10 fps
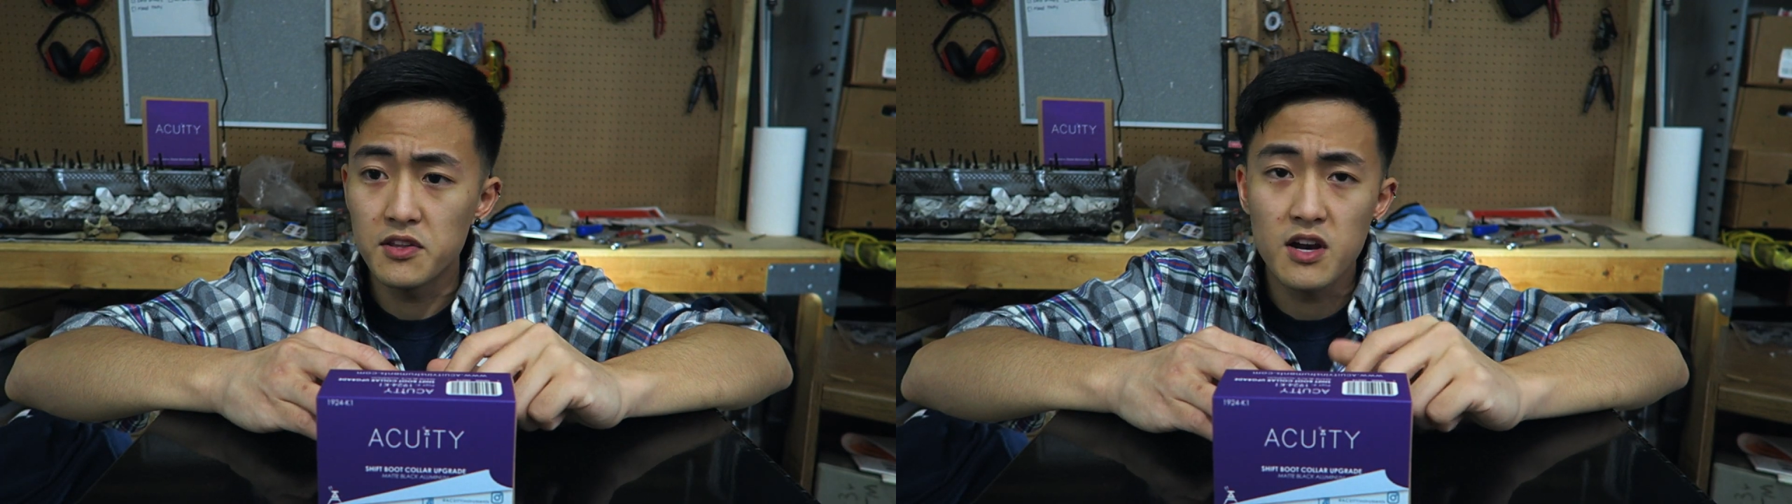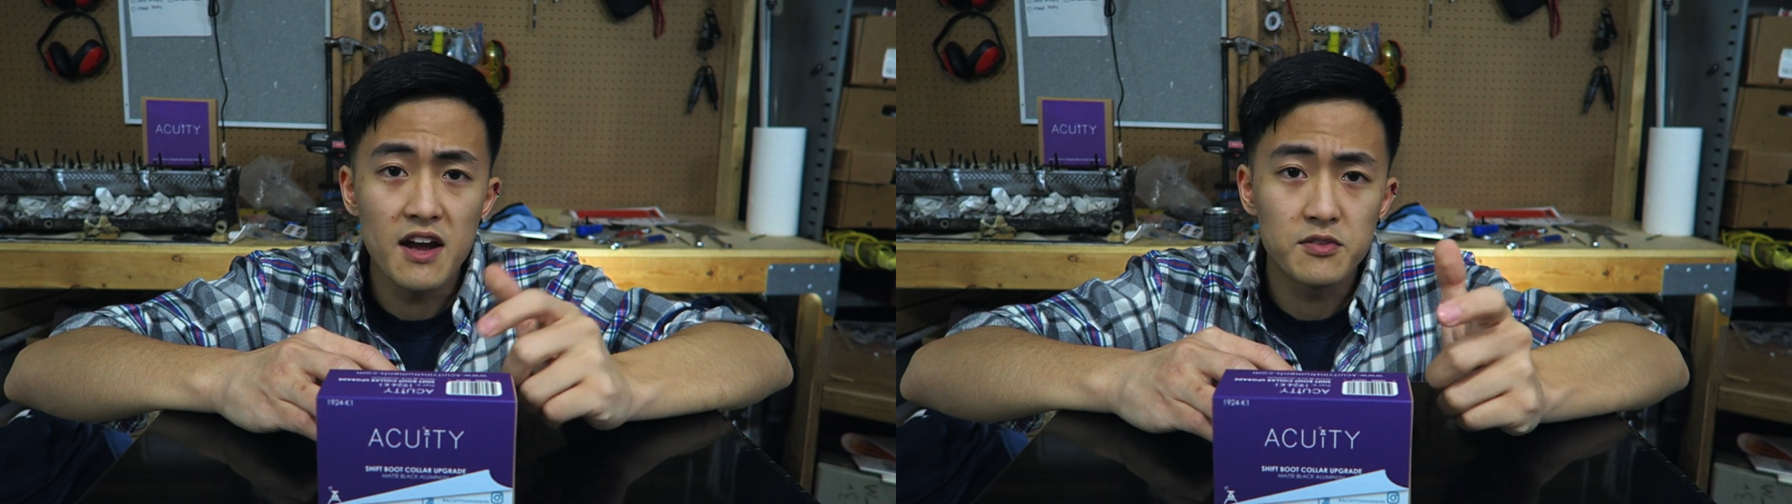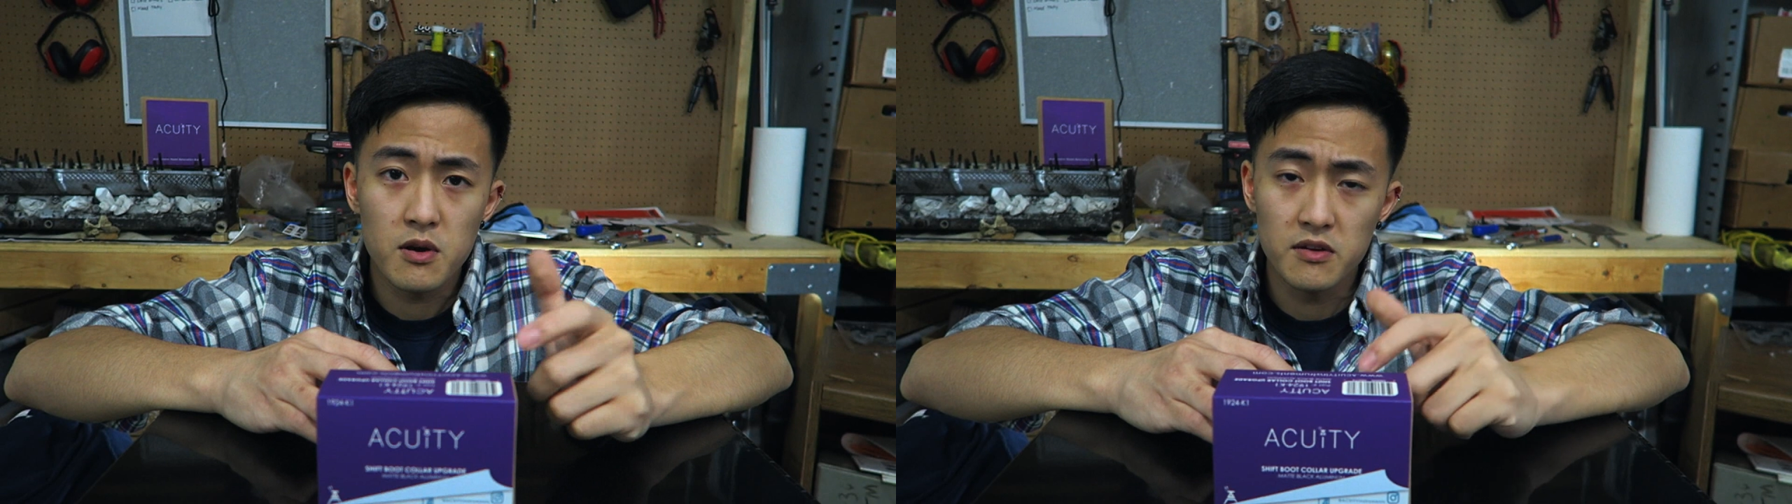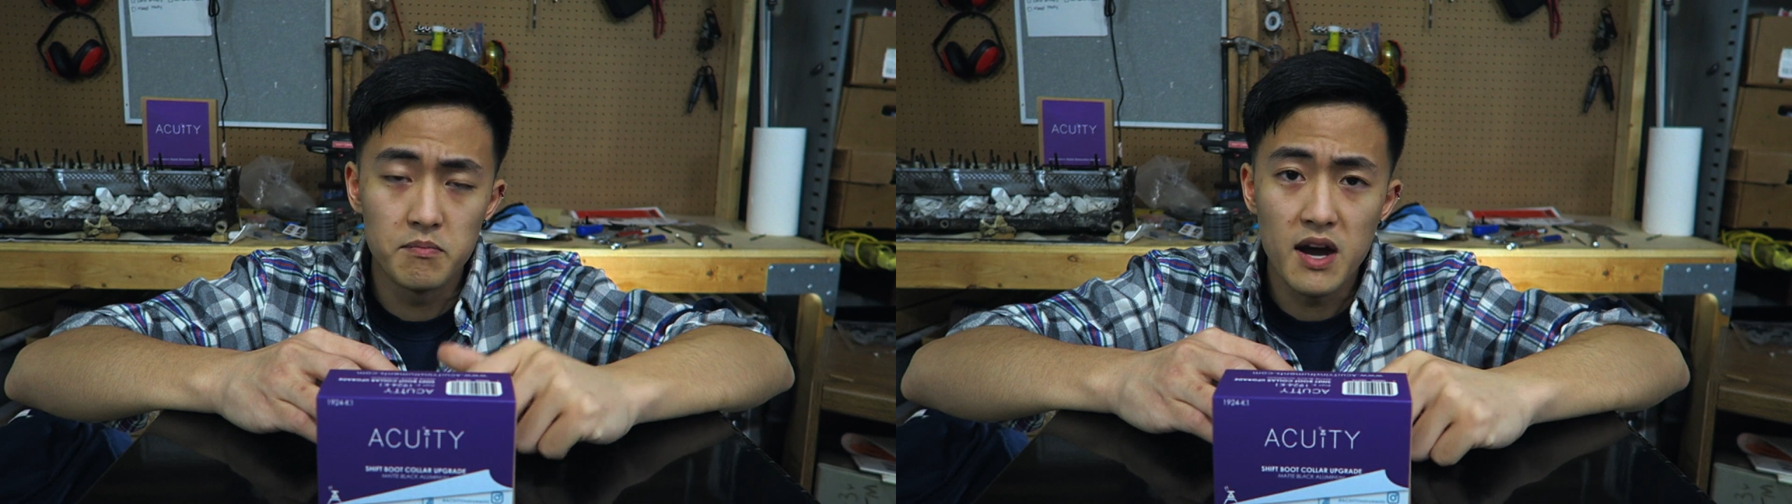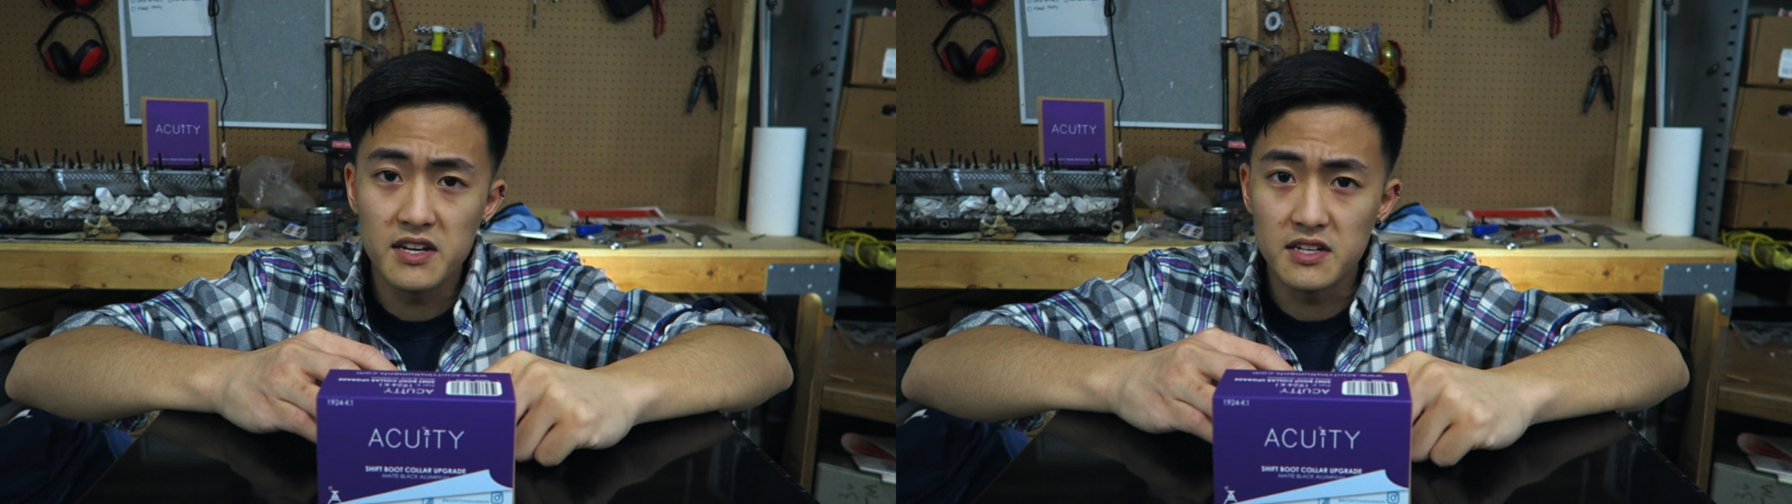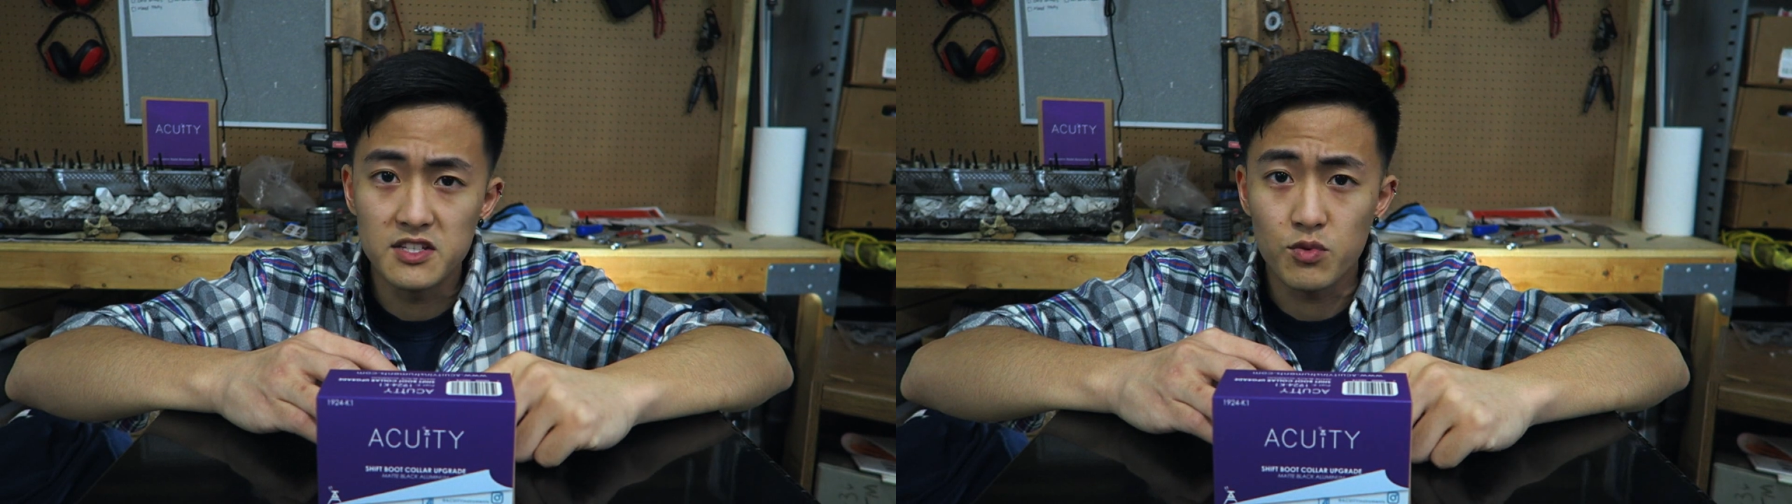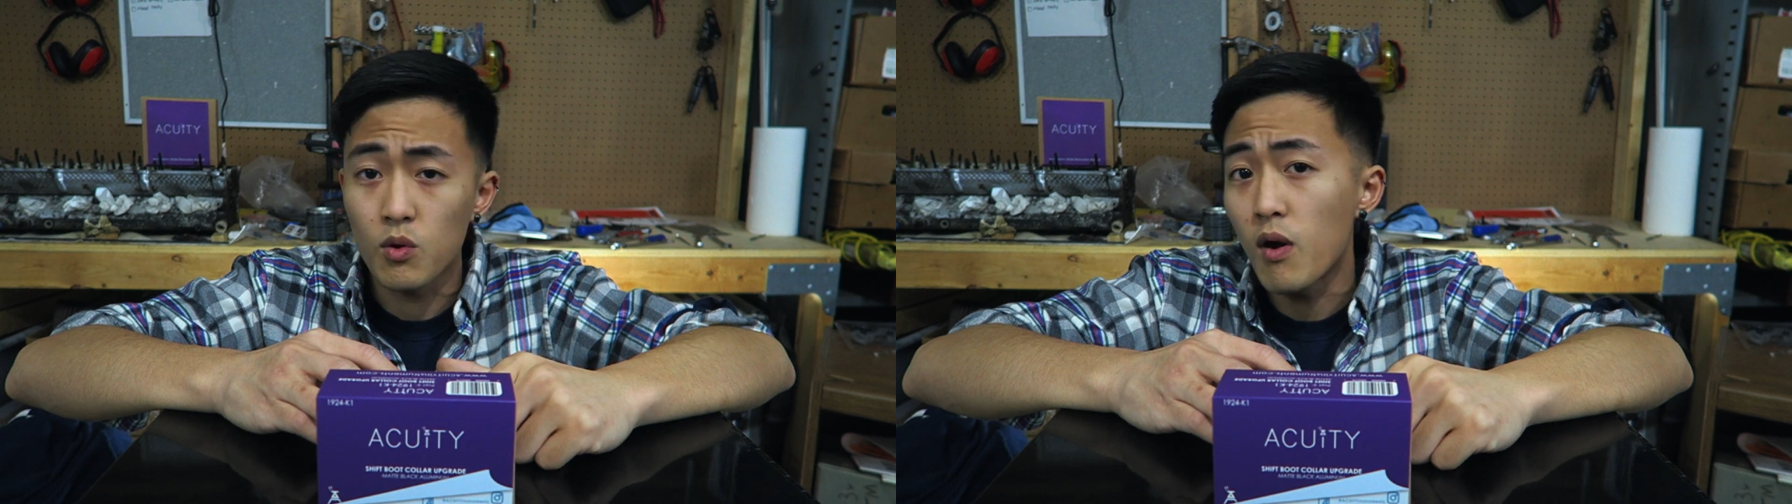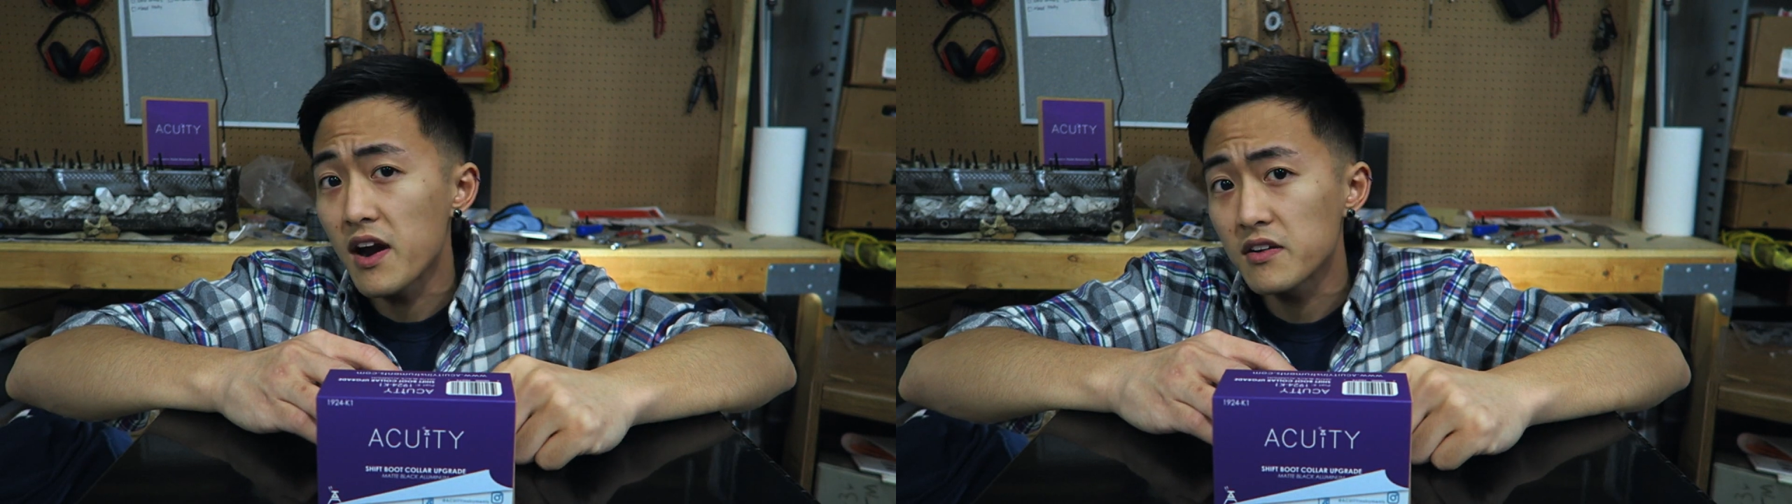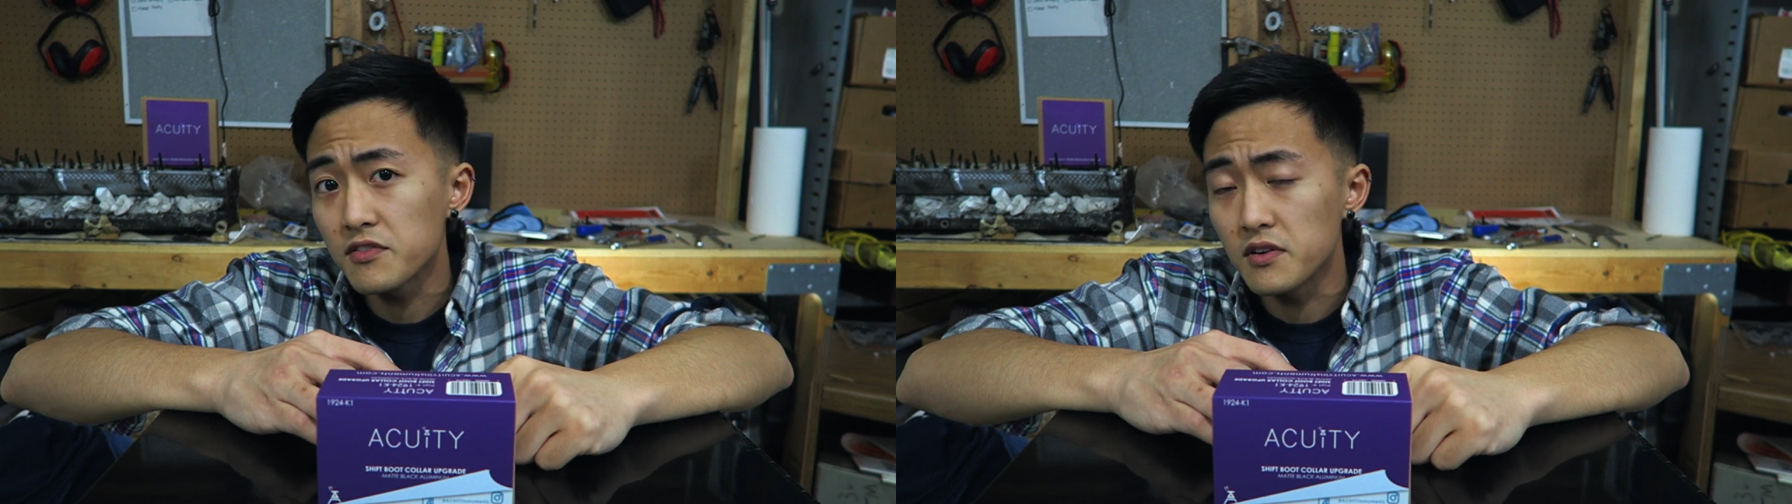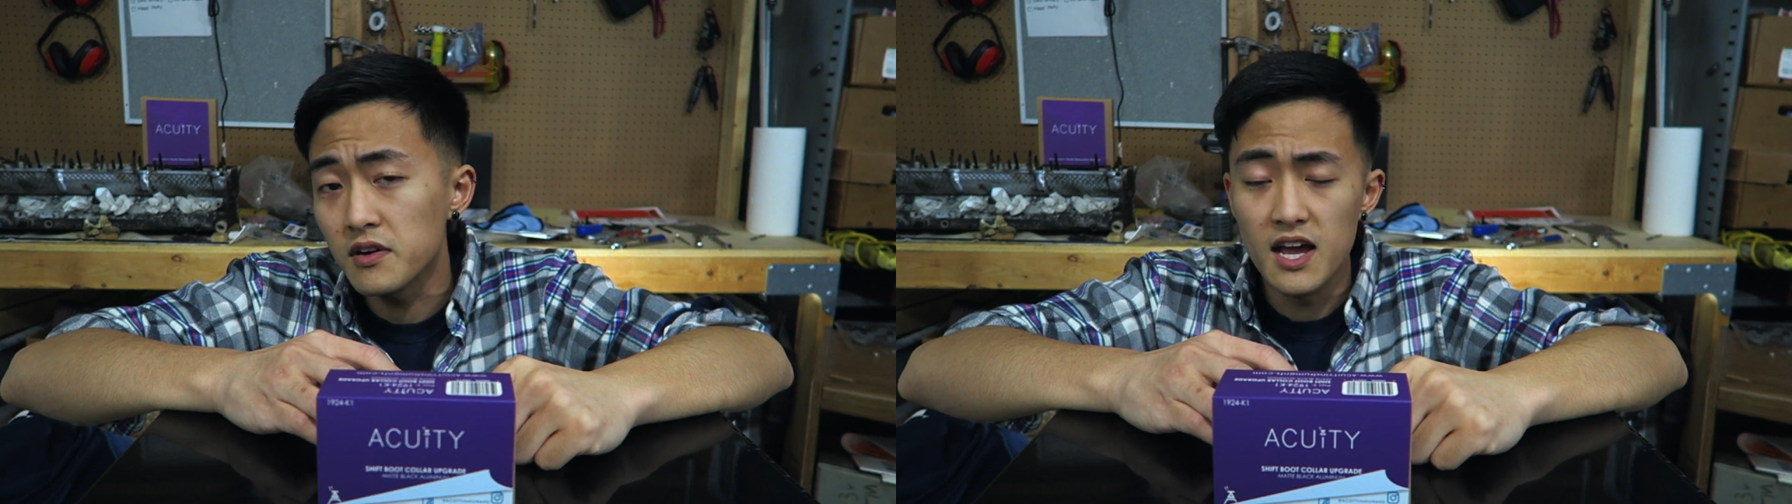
other aftermarket binding nuts required for